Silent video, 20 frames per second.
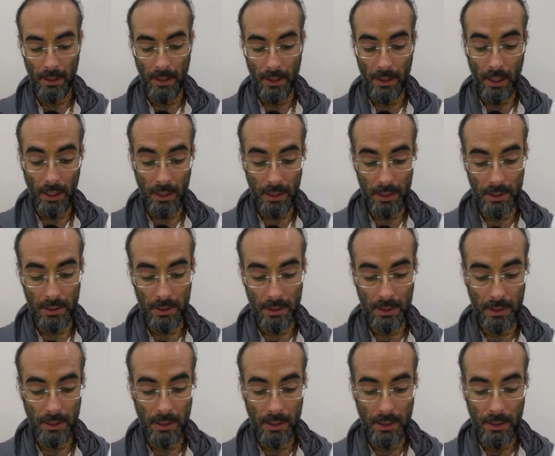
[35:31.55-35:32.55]
Thus,
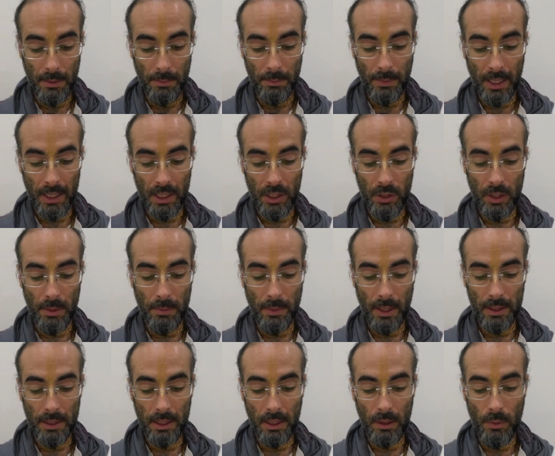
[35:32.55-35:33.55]
by
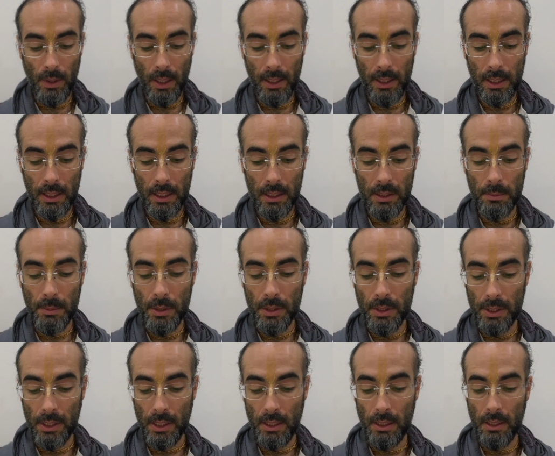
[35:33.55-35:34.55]
Srimati Radhika's
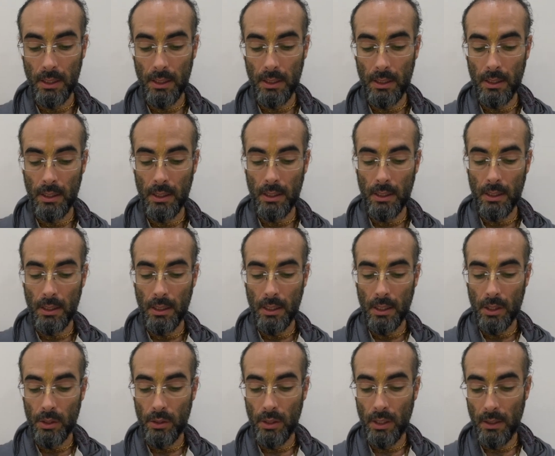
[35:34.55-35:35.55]
mercy,
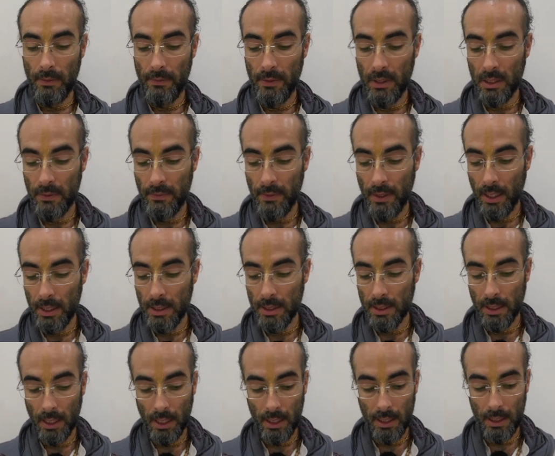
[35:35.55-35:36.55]
Srila Visvanatha
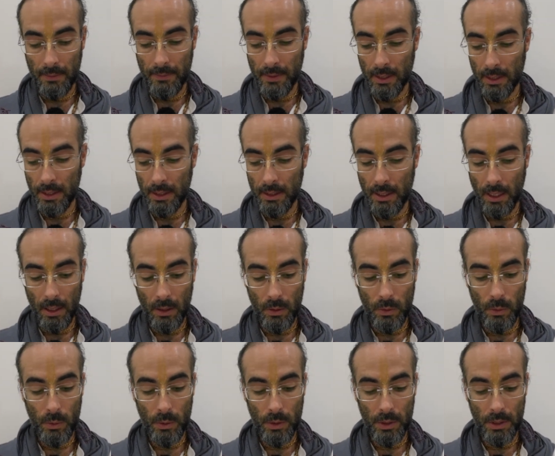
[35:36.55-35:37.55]
Chakravarti
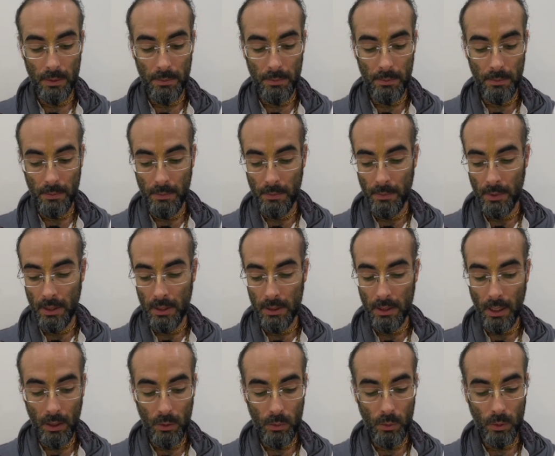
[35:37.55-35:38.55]

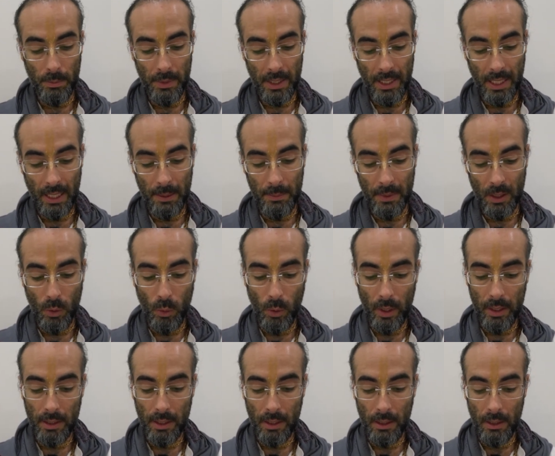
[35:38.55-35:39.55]
Thakur became
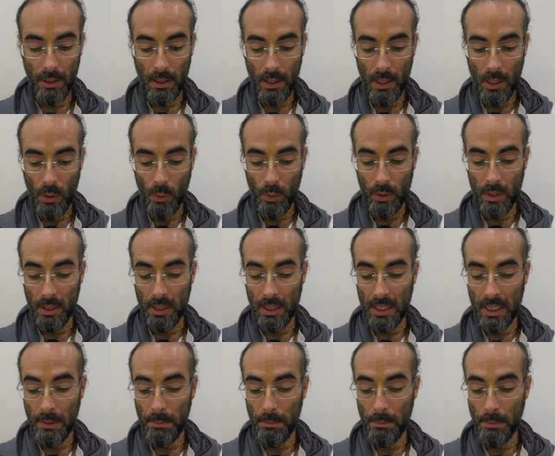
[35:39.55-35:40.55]
acquainted with the
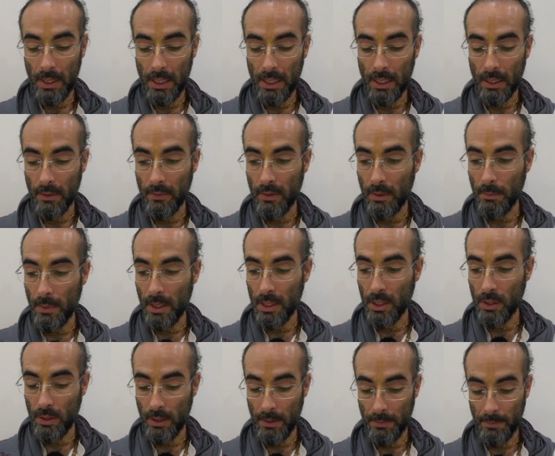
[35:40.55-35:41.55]
deep meaning of the
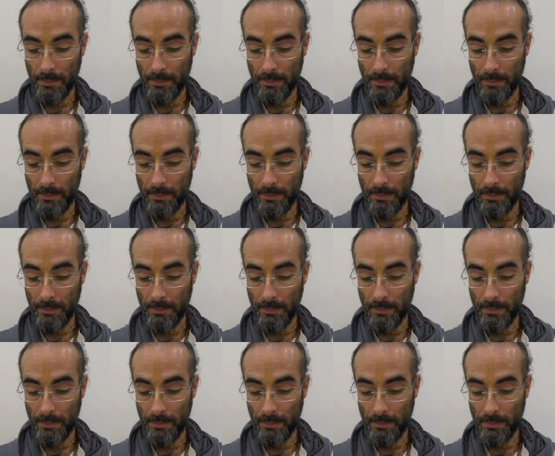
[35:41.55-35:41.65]
mantra.